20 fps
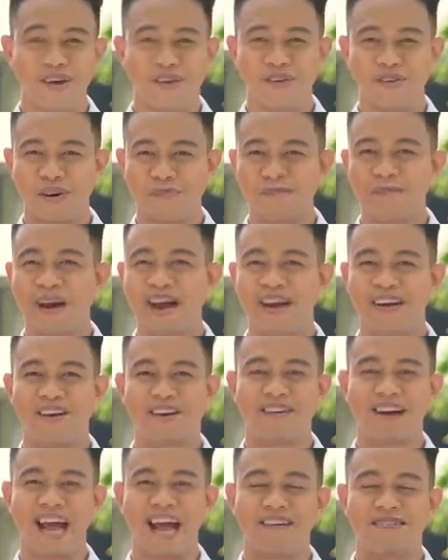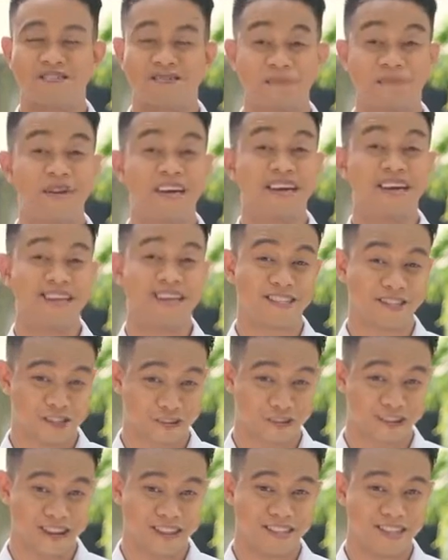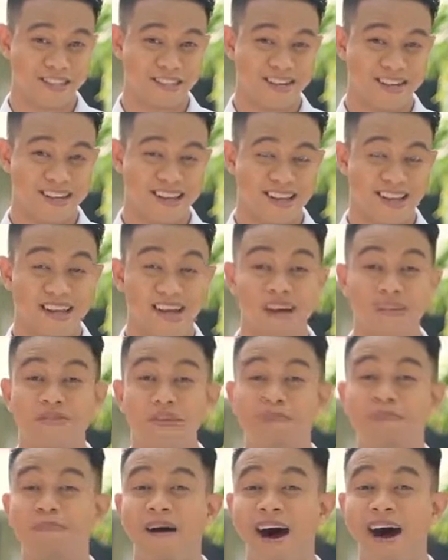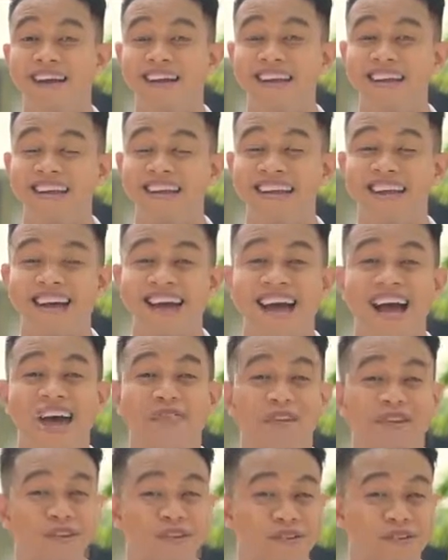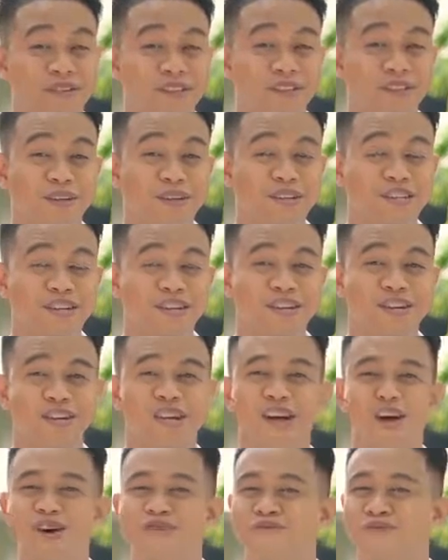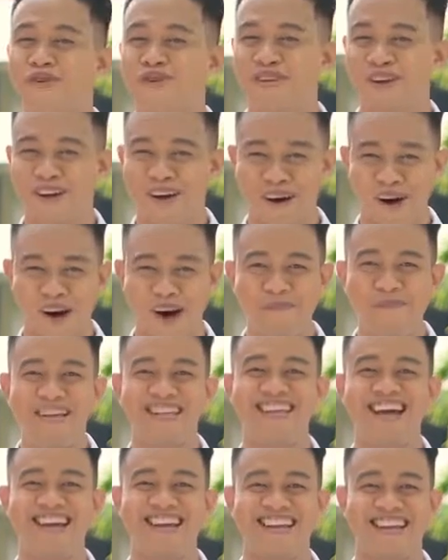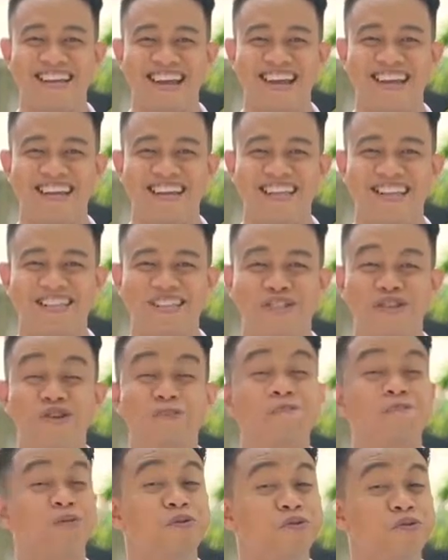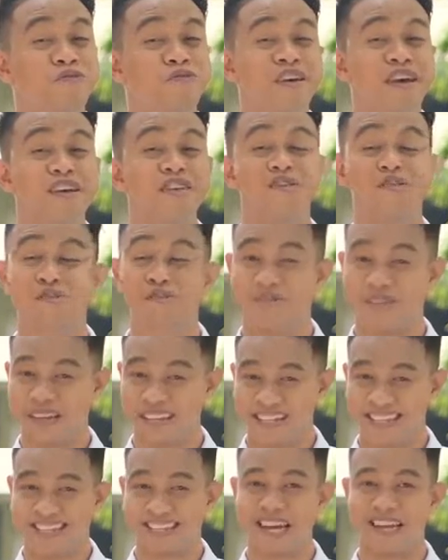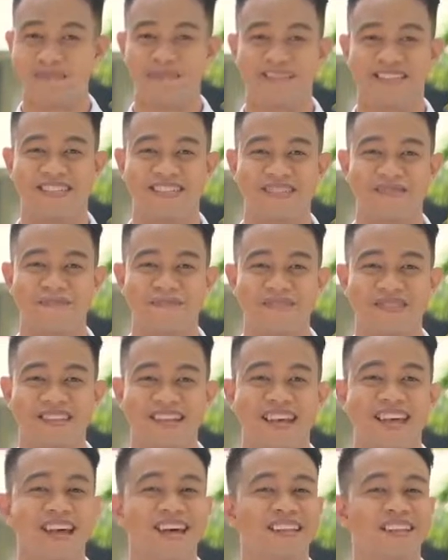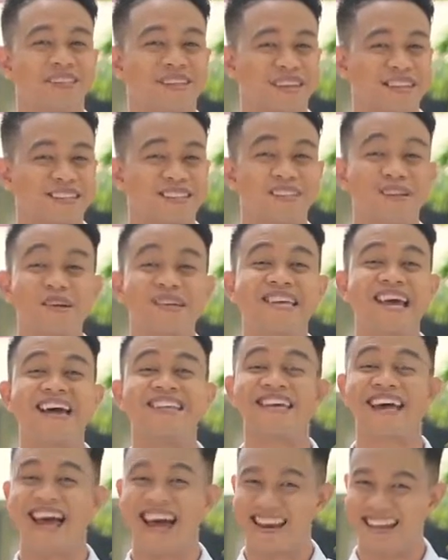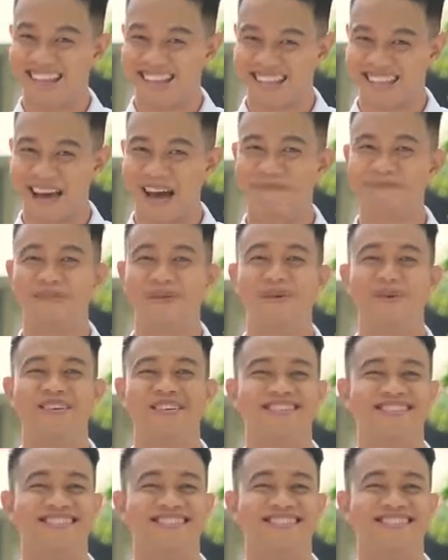Your paragraphs from the introduction, the body, and the conclusion would all be dedicated to proving your thesis statement. Let us look at an example.